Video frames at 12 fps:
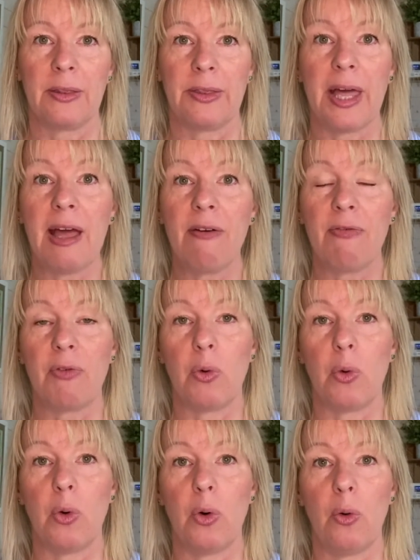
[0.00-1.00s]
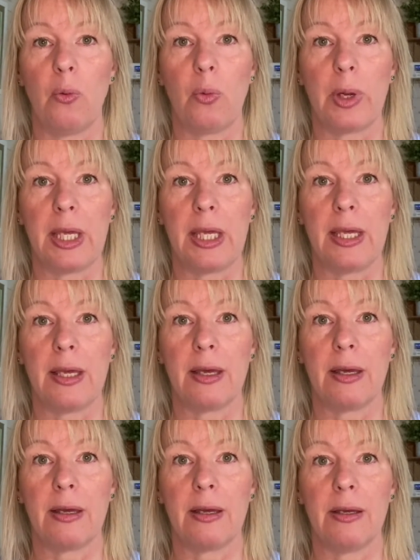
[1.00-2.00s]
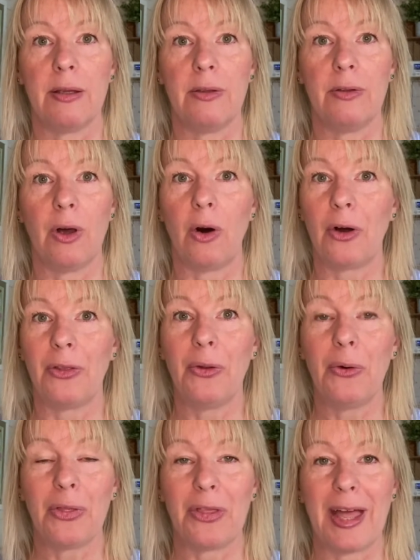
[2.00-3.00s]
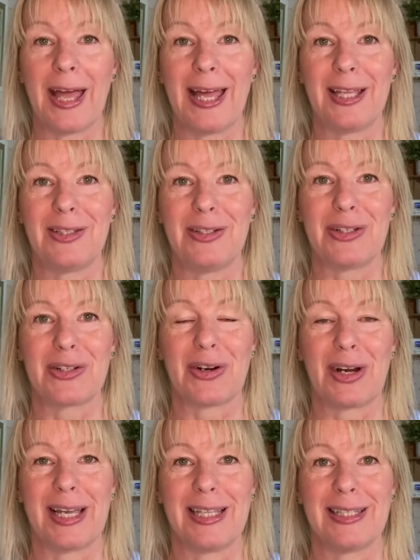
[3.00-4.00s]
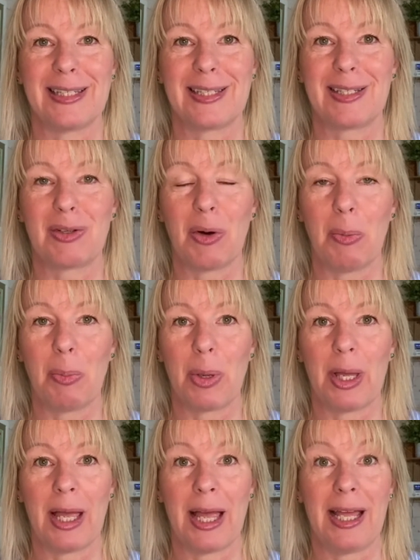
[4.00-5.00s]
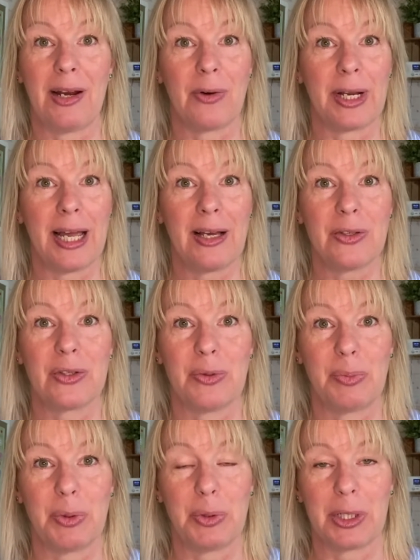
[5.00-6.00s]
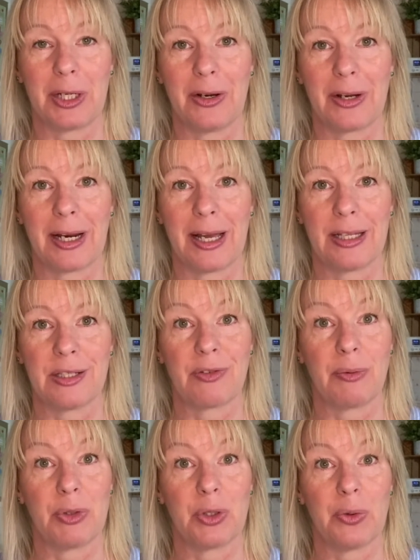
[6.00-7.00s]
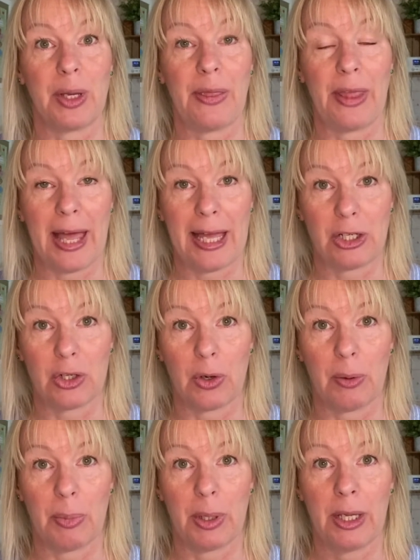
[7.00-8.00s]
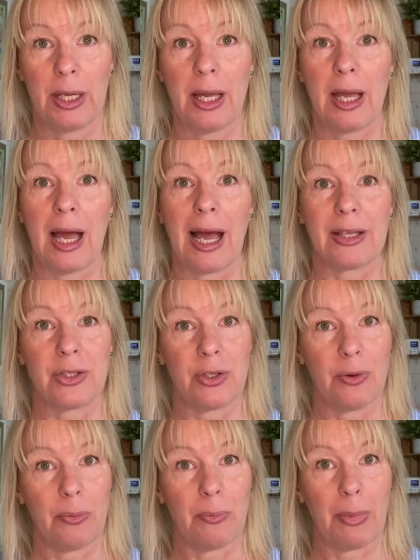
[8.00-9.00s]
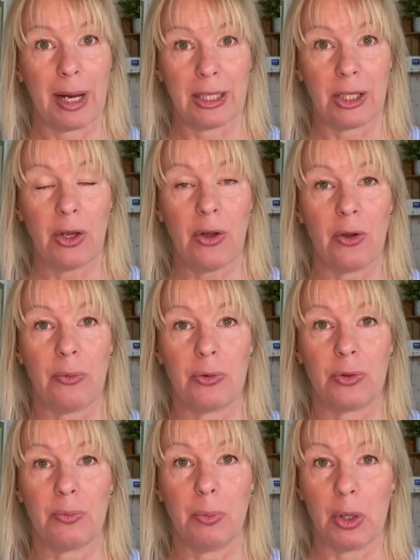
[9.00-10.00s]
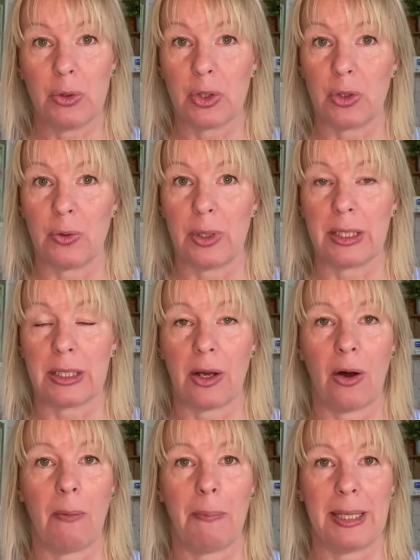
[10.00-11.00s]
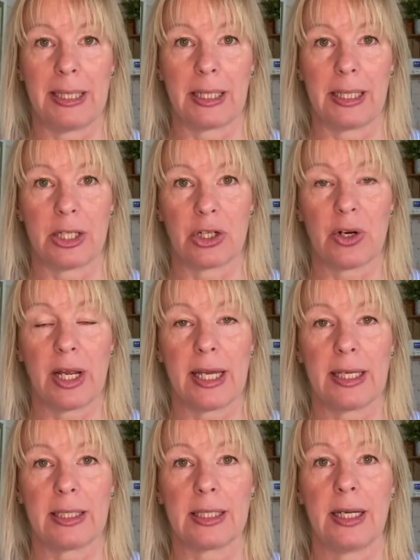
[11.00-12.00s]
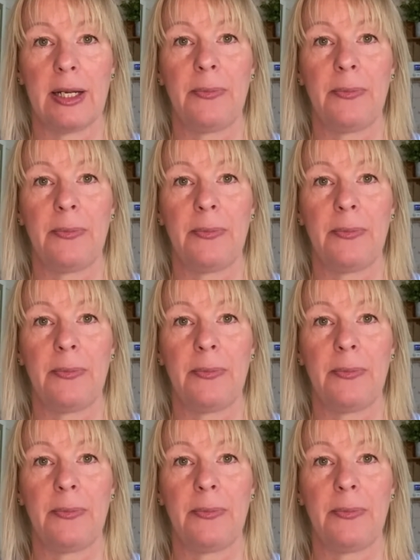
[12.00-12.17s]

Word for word: Therefore, we are not there to try and stop anyone else supporting our clients from doing their job. As you might know, most doulas aren't medically trained,